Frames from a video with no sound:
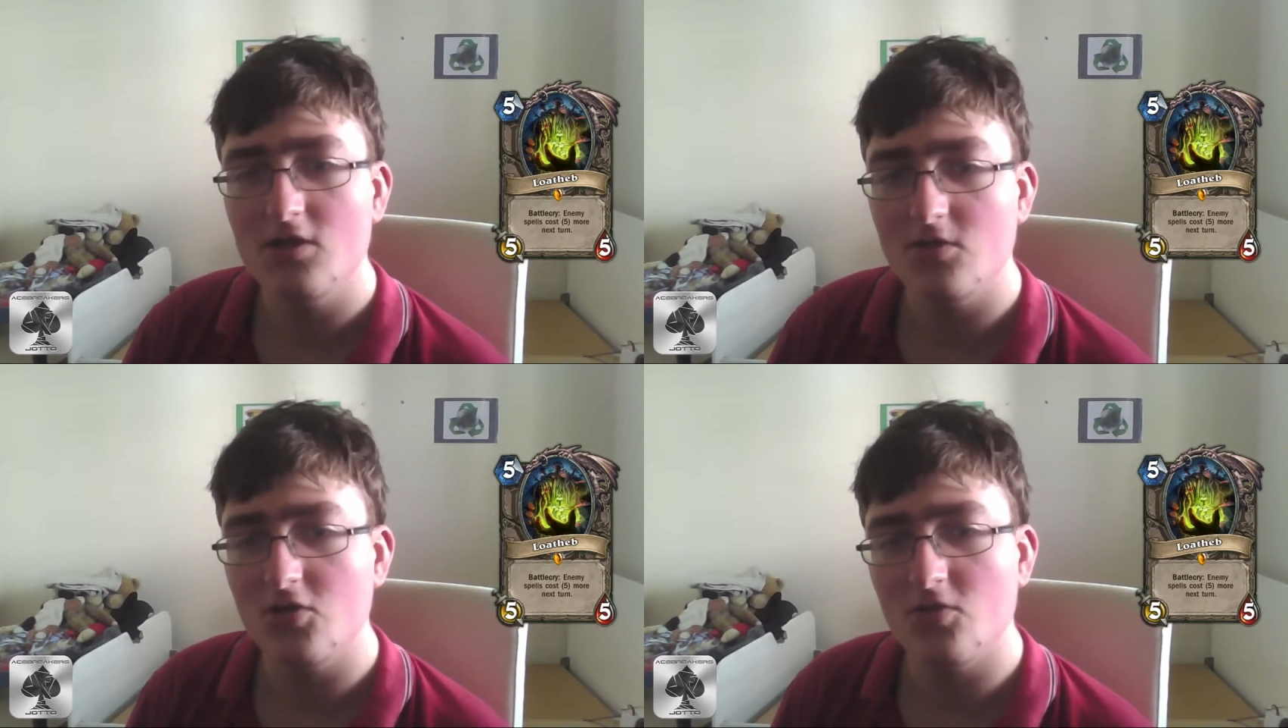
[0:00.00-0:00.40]

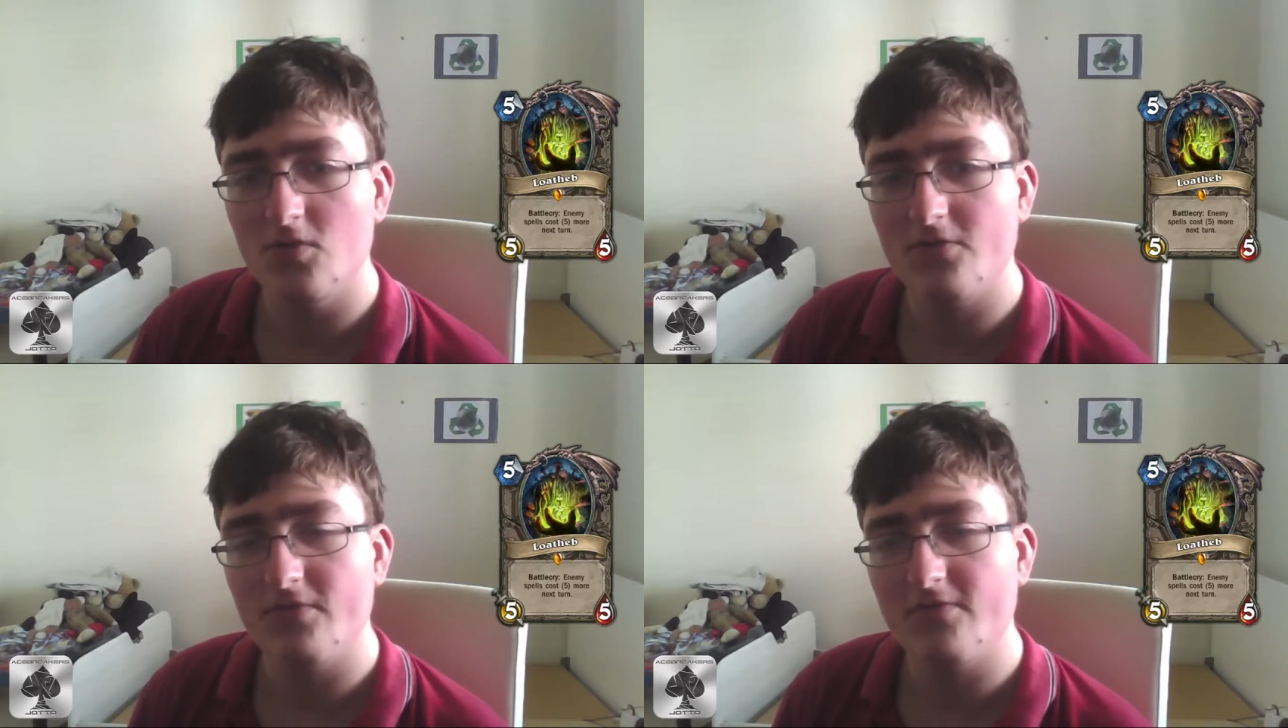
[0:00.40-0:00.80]
You don't
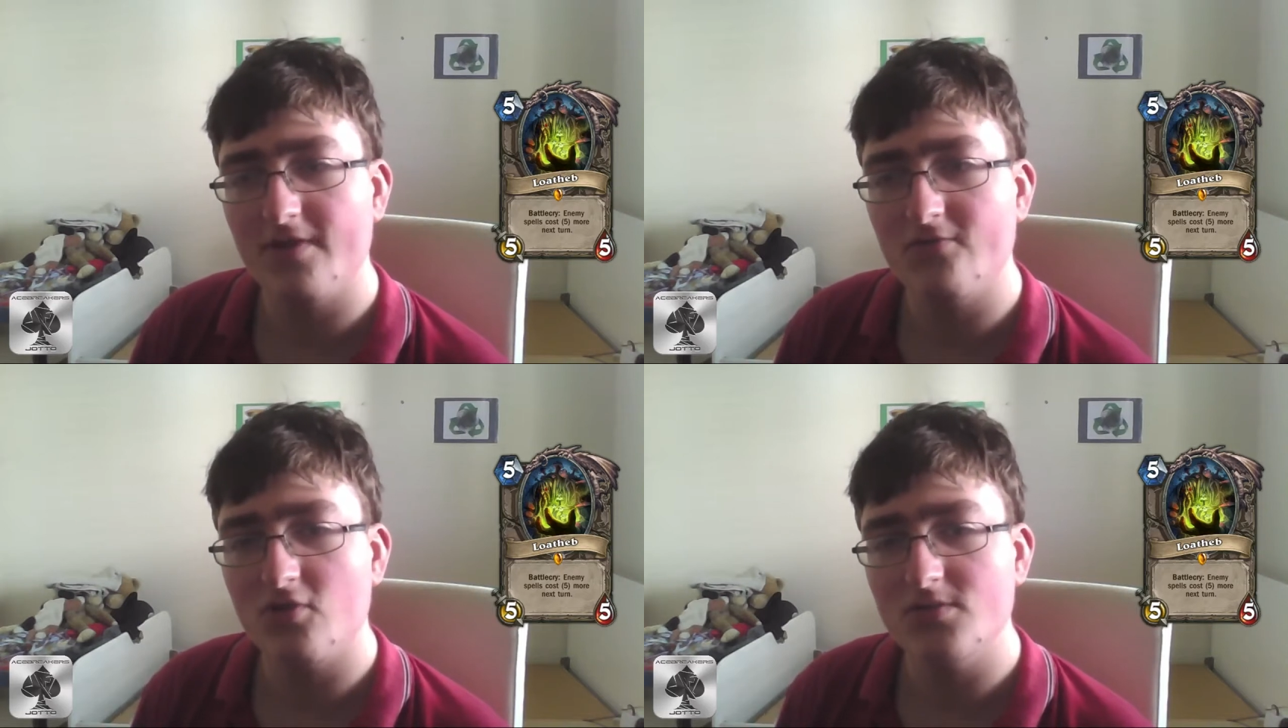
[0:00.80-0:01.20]
want 3
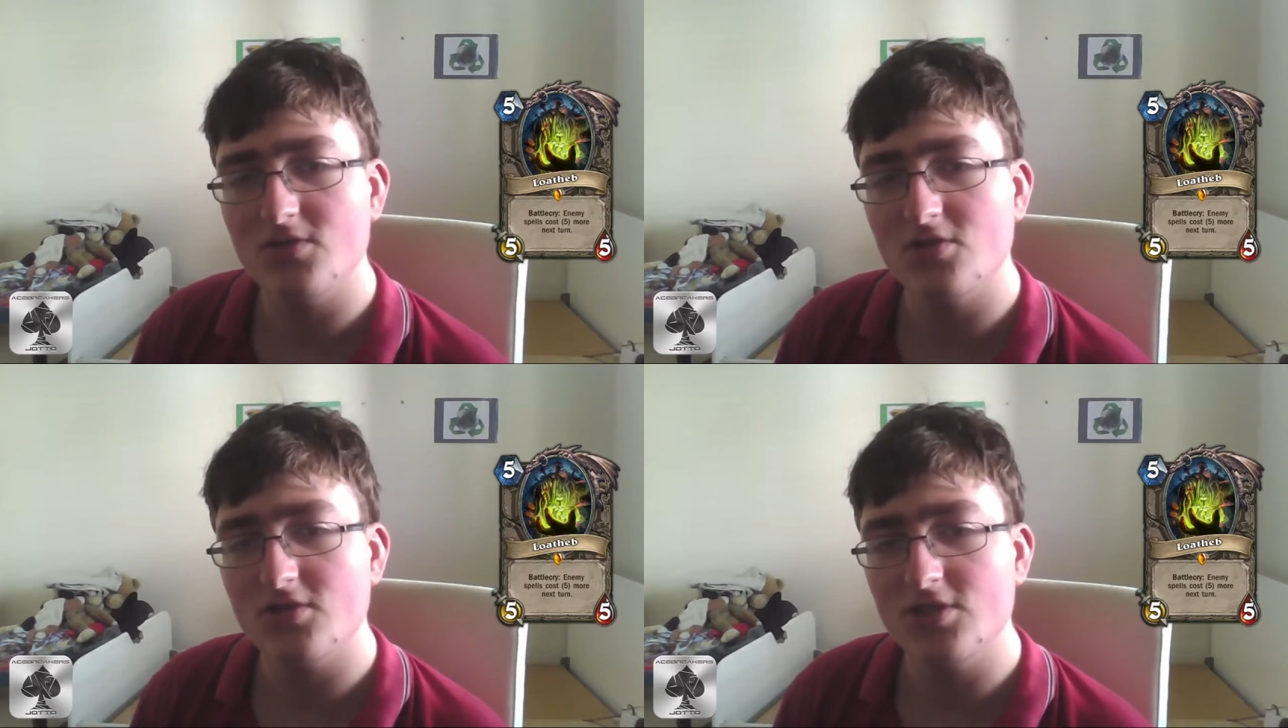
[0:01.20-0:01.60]
5-drops in
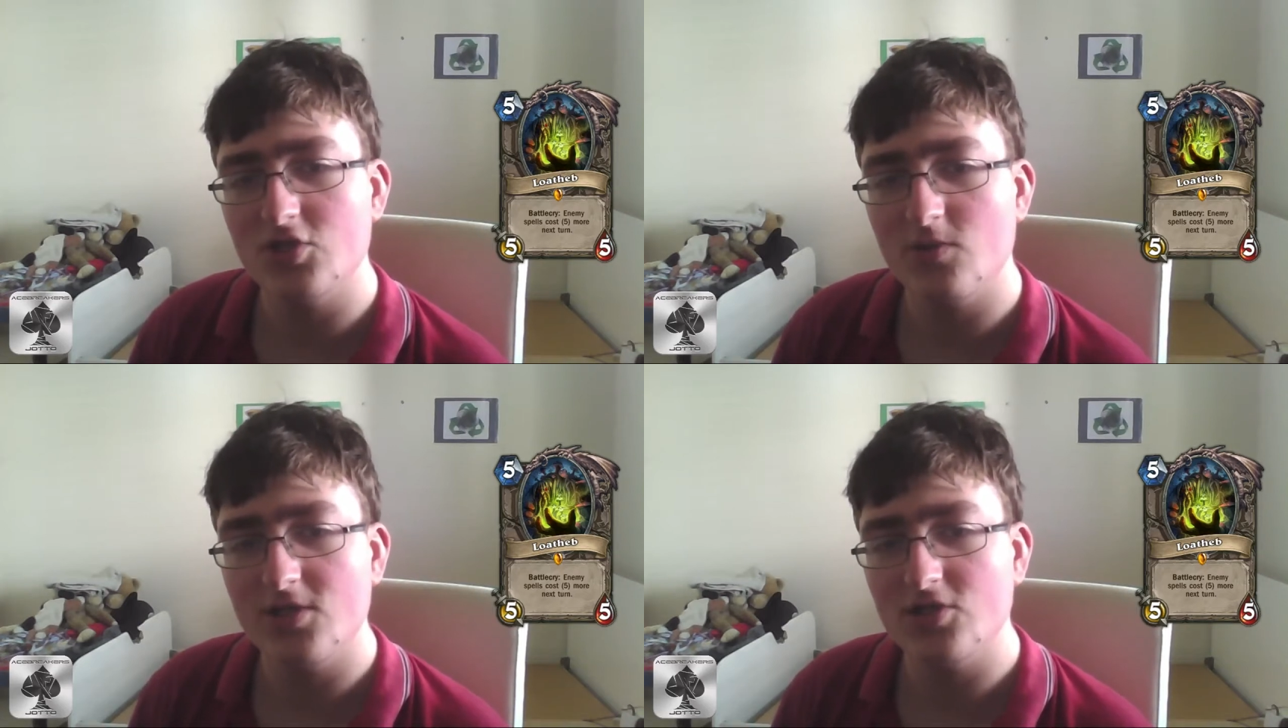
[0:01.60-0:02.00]
all those
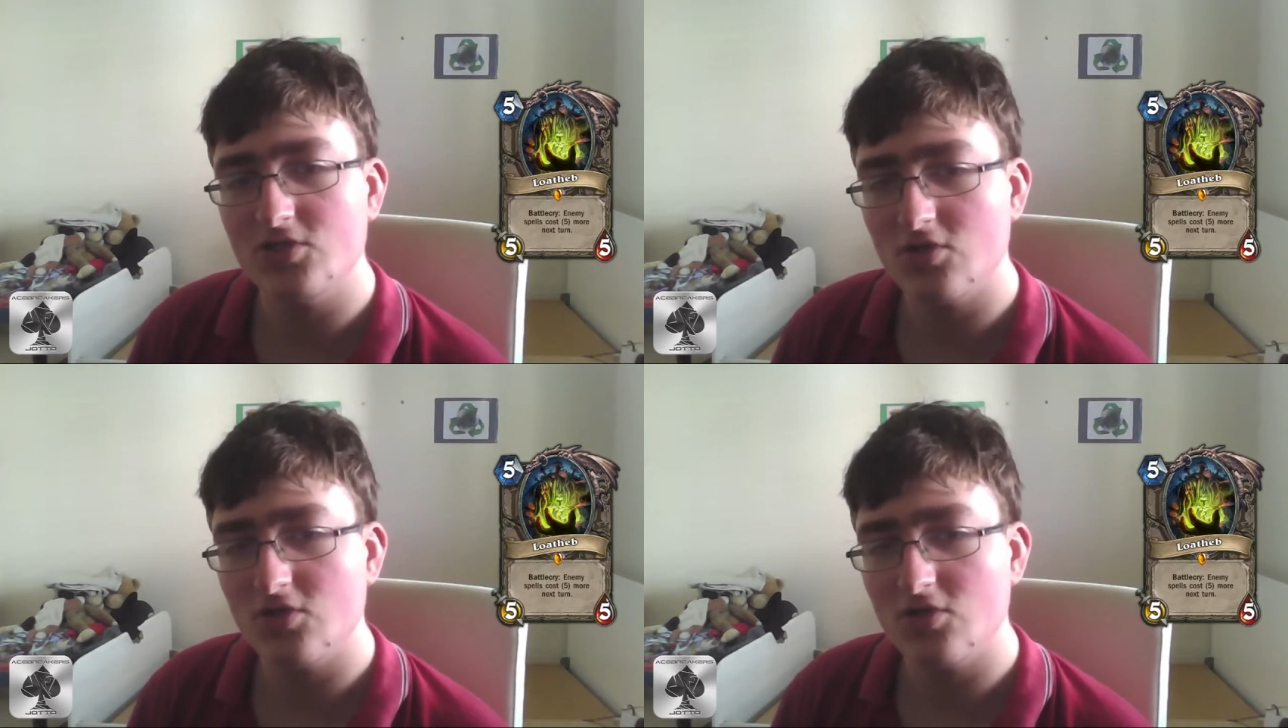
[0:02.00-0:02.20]
situations.